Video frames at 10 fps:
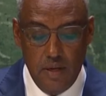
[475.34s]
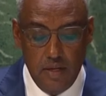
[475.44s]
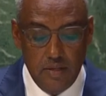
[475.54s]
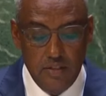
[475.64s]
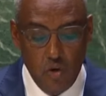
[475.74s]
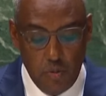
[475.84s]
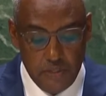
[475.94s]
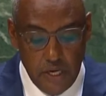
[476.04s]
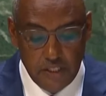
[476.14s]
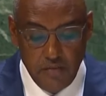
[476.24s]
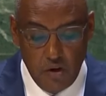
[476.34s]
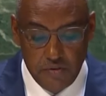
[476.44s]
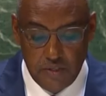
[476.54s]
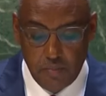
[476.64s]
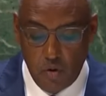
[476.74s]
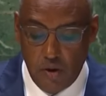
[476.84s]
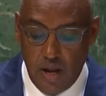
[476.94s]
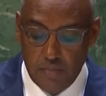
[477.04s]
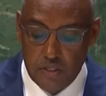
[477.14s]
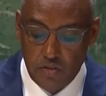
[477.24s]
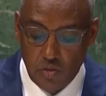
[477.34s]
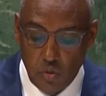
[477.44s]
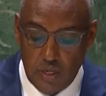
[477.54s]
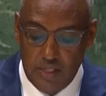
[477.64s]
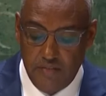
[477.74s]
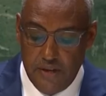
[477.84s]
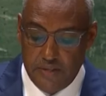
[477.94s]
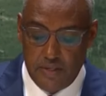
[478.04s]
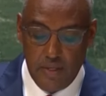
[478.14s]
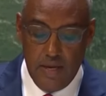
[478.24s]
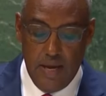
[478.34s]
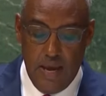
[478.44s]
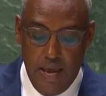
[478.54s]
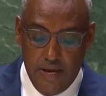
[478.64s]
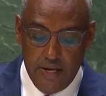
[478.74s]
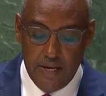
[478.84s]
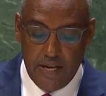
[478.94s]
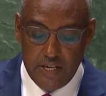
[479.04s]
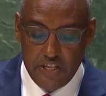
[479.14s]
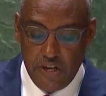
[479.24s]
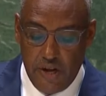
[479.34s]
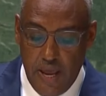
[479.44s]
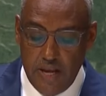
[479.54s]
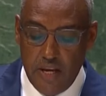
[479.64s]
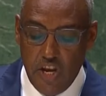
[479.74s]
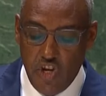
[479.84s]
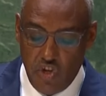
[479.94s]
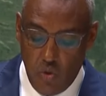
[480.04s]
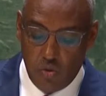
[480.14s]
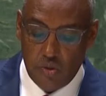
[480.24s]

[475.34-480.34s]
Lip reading: The objective of the program is to cultivate a green culture and ensure